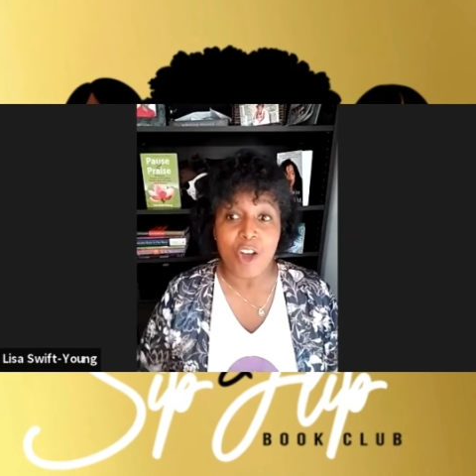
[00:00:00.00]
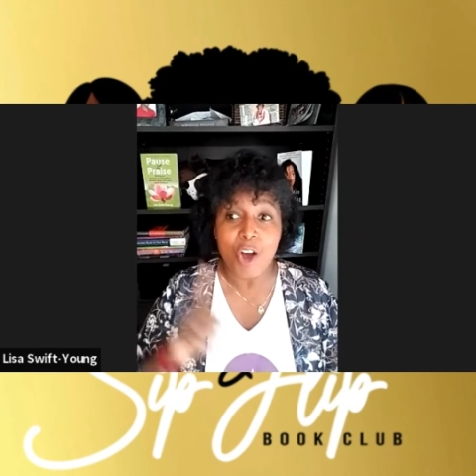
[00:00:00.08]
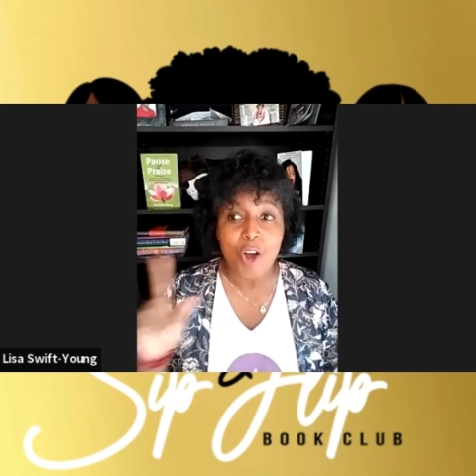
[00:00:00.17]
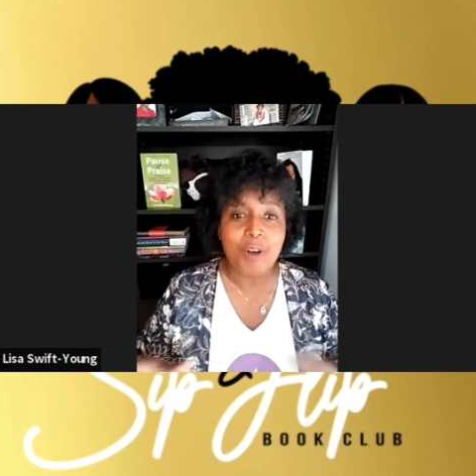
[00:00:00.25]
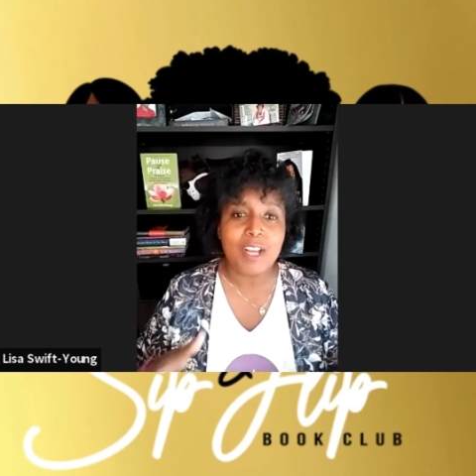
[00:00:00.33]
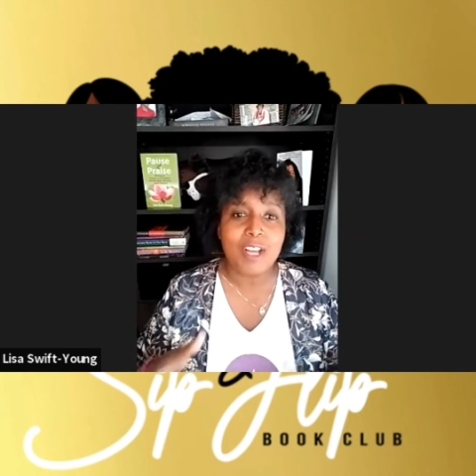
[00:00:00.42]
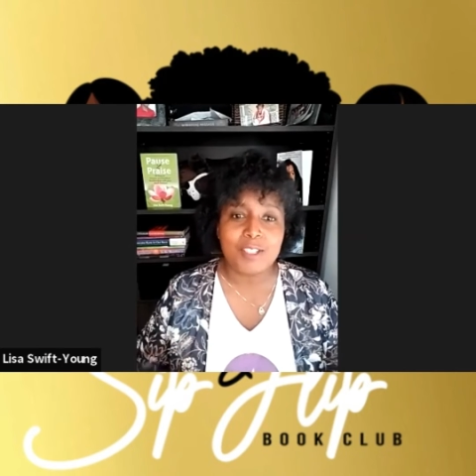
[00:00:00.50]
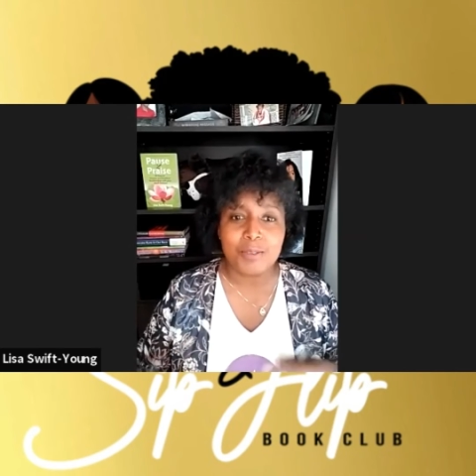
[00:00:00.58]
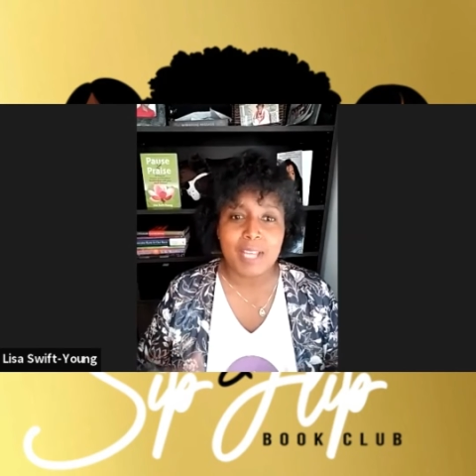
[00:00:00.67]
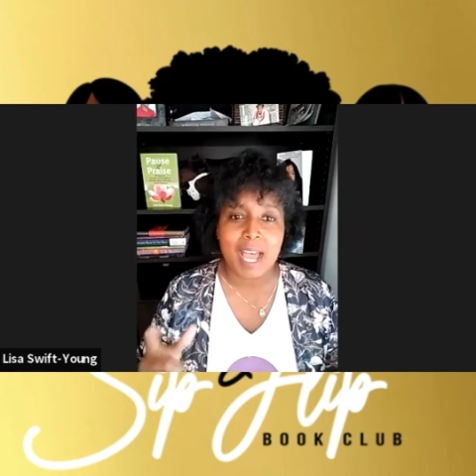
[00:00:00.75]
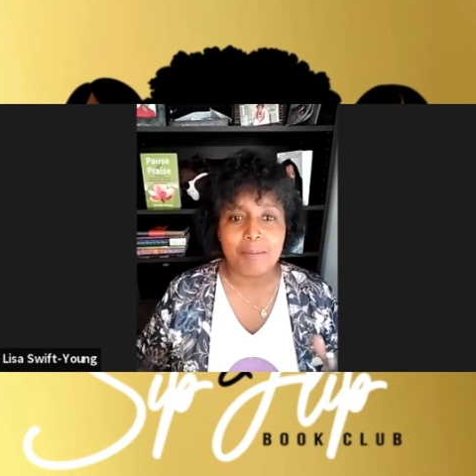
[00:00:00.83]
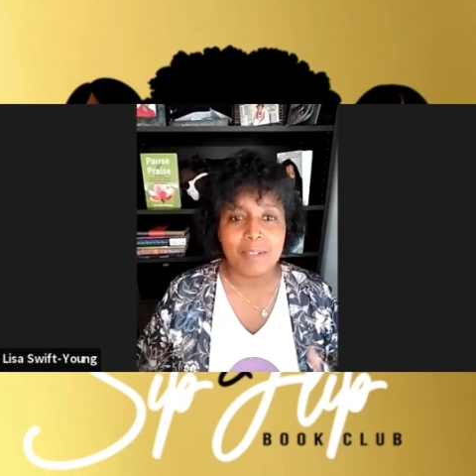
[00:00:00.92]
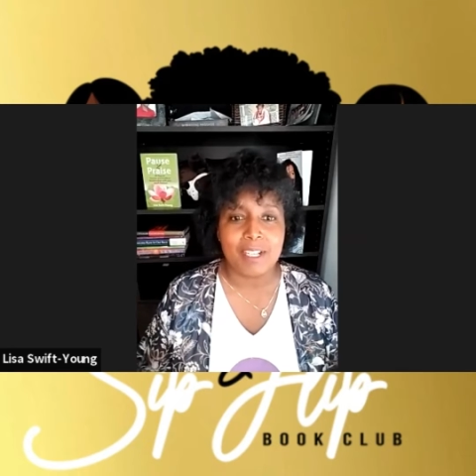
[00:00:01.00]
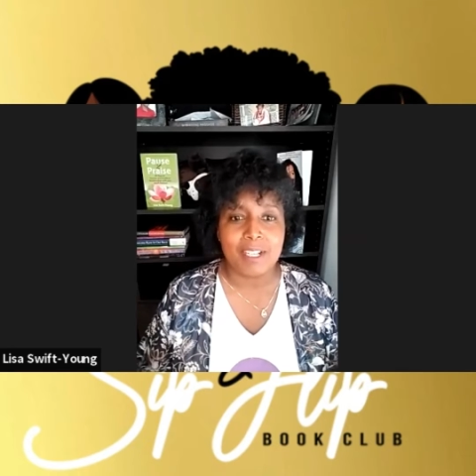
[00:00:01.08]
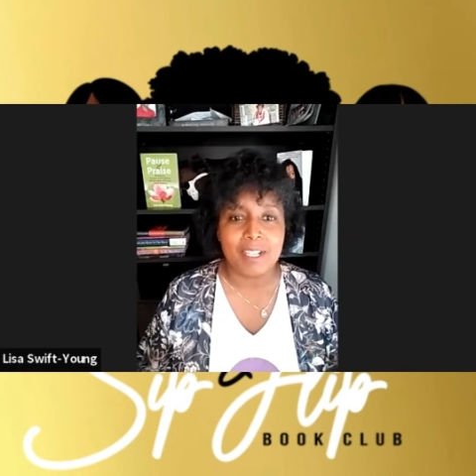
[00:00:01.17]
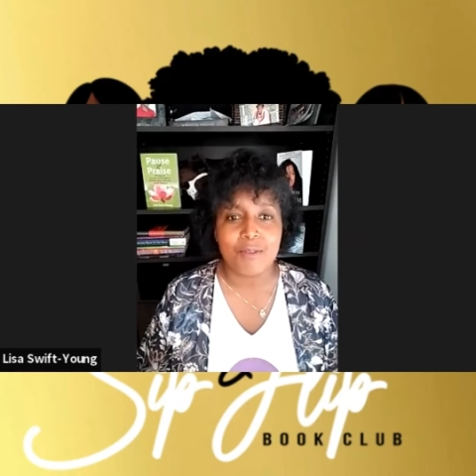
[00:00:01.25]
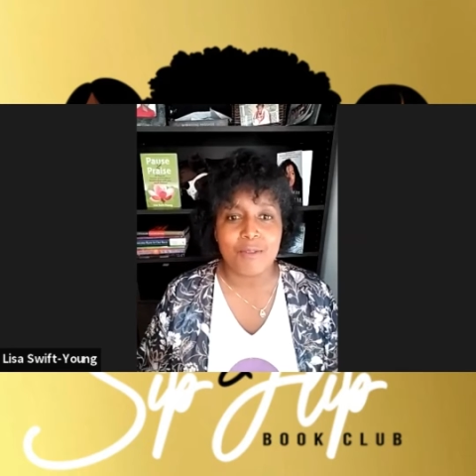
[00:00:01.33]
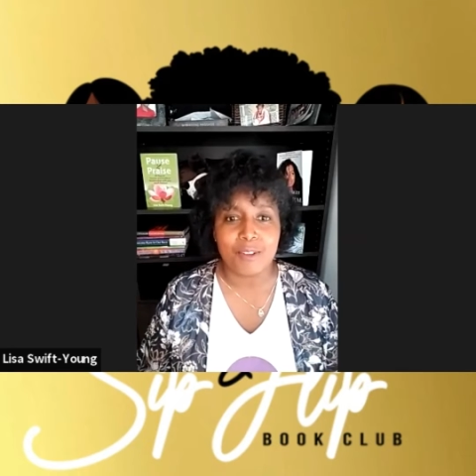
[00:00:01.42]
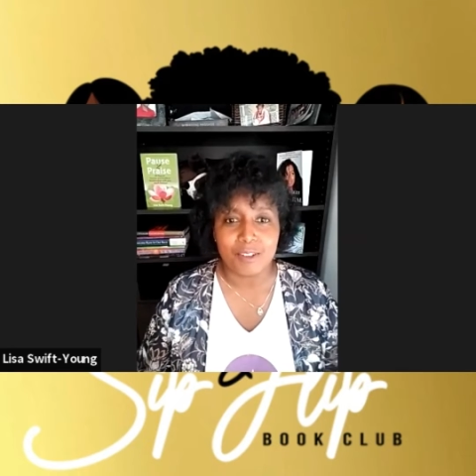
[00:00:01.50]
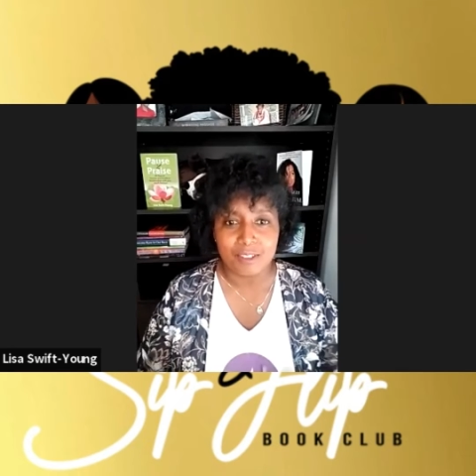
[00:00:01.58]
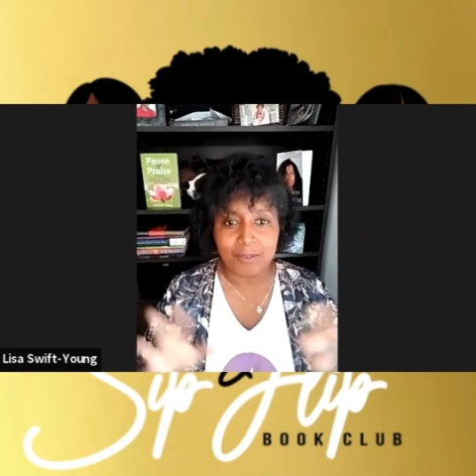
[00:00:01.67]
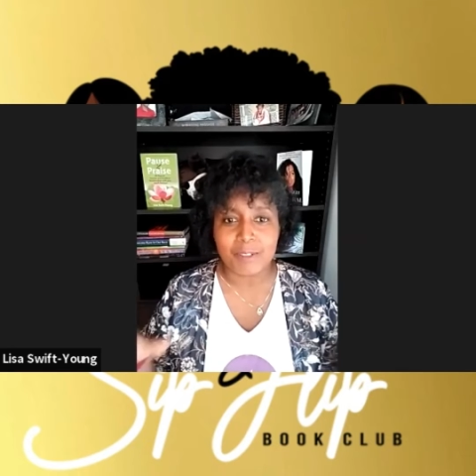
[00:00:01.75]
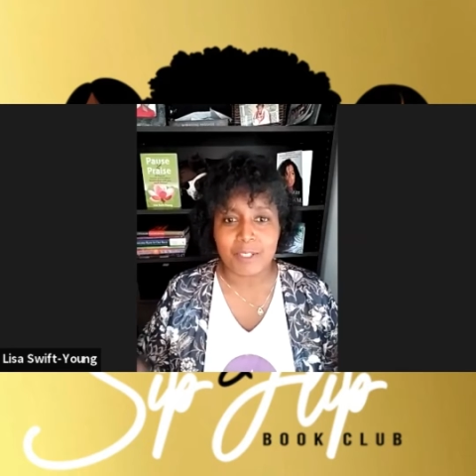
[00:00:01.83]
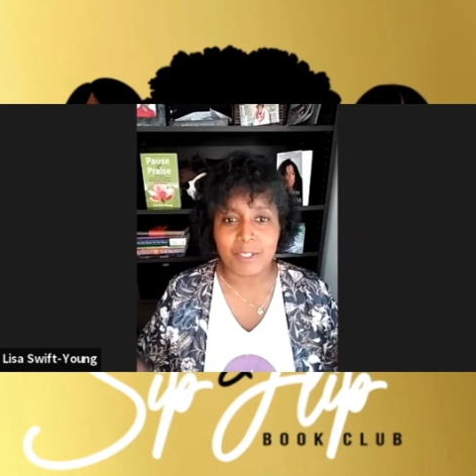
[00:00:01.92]
all while this was happening over
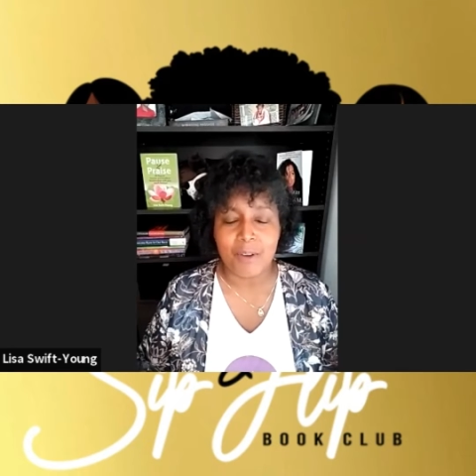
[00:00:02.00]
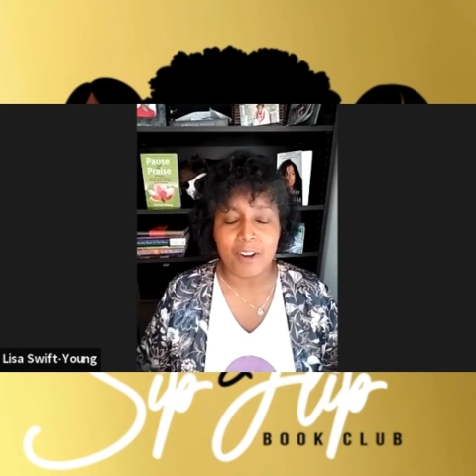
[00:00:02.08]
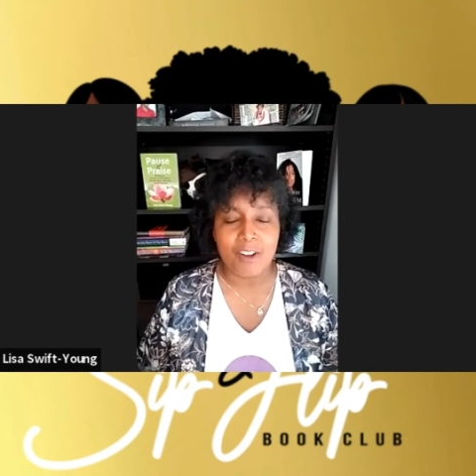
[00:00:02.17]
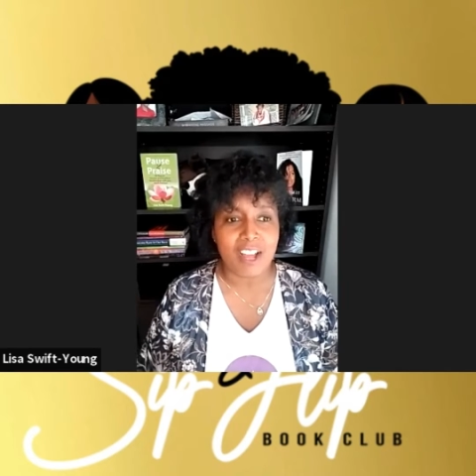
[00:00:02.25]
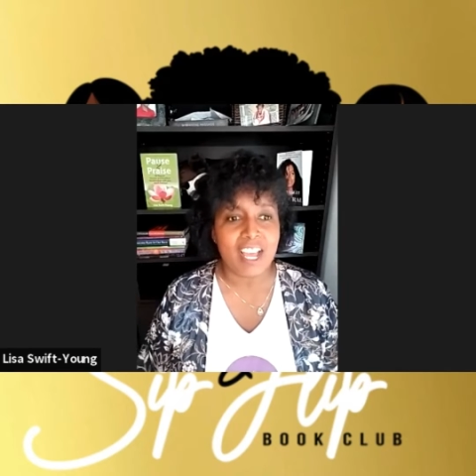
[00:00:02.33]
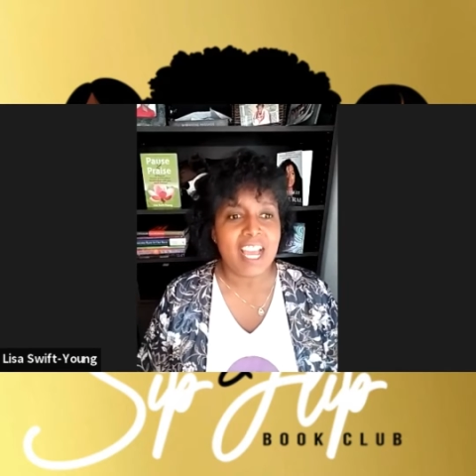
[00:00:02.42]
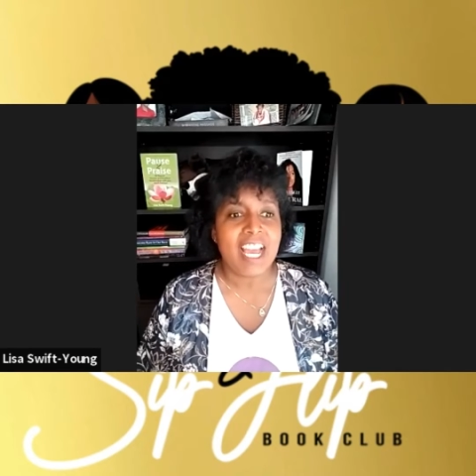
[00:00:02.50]
what was going on.